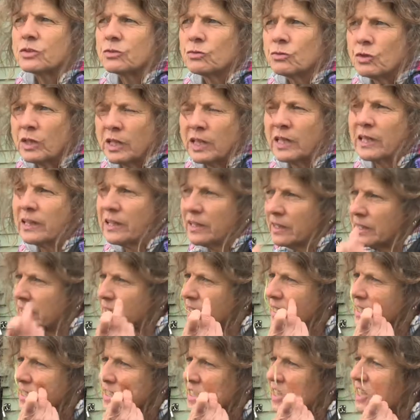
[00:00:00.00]
really
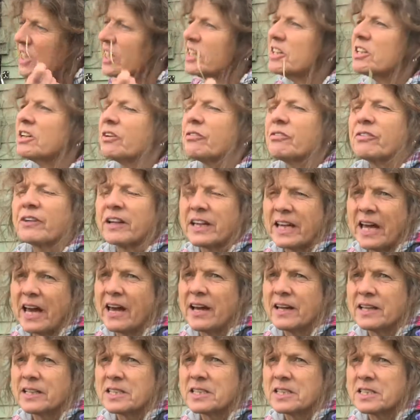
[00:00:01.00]
easy to
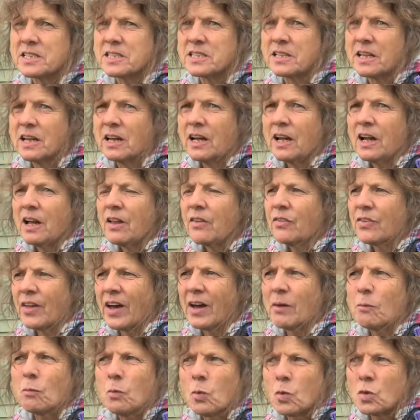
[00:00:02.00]
forget
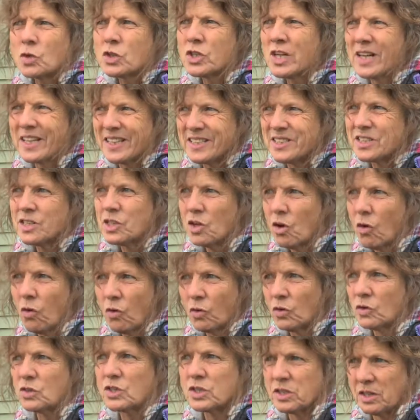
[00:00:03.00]
that water is
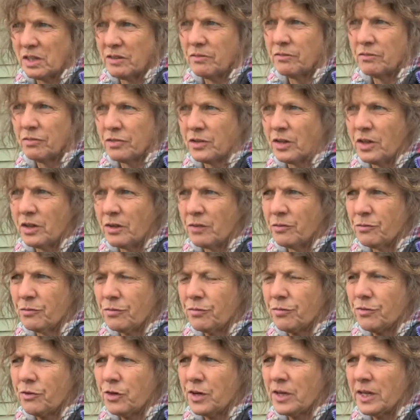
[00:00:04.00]
not infinite and
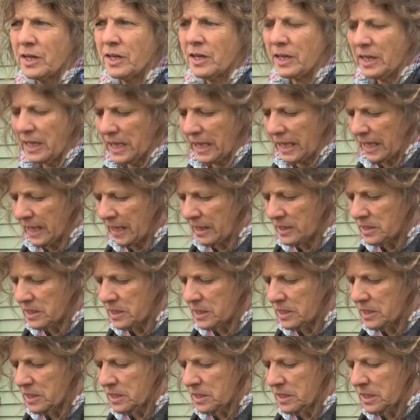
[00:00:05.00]
free.
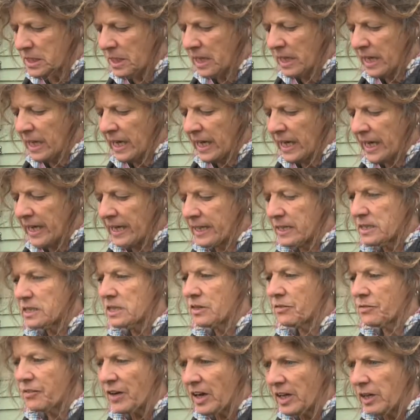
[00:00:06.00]
It's
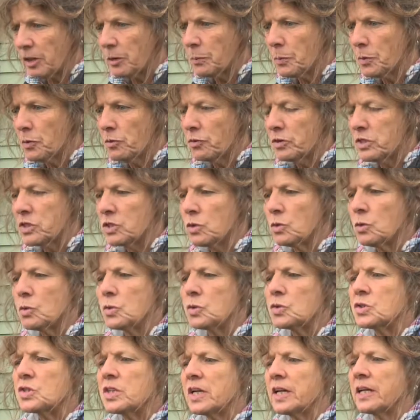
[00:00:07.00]
a valuable
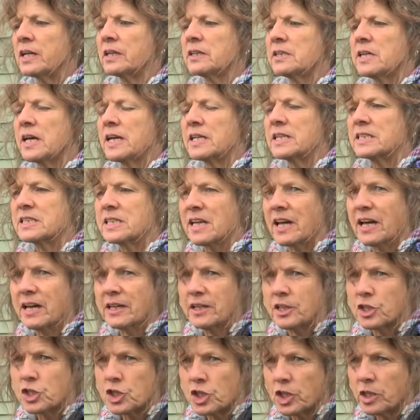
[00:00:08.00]
resource. It takes
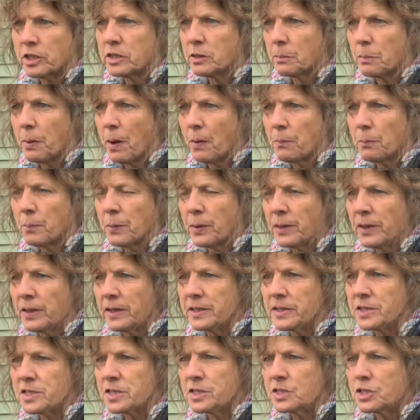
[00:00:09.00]
energy to pump
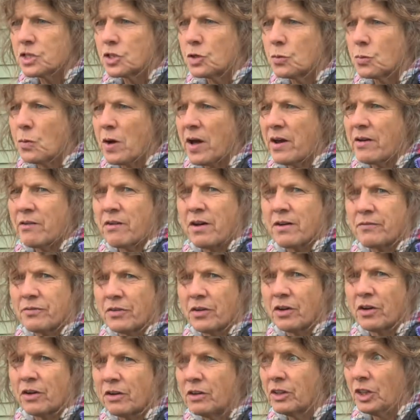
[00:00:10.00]
it to
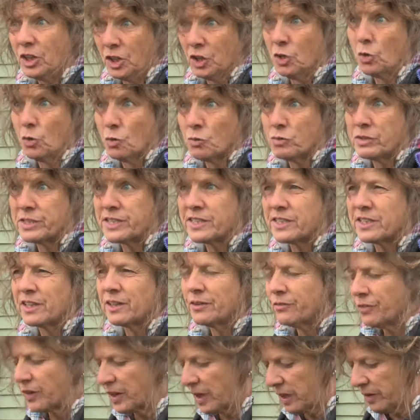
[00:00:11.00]
wherever you're
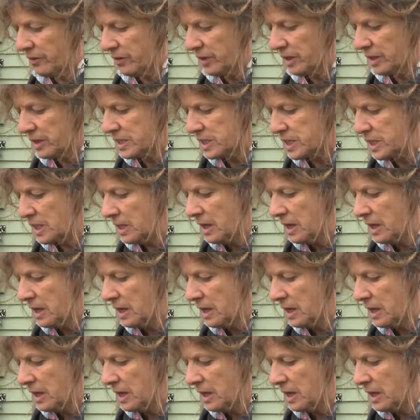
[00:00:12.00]
receiving it.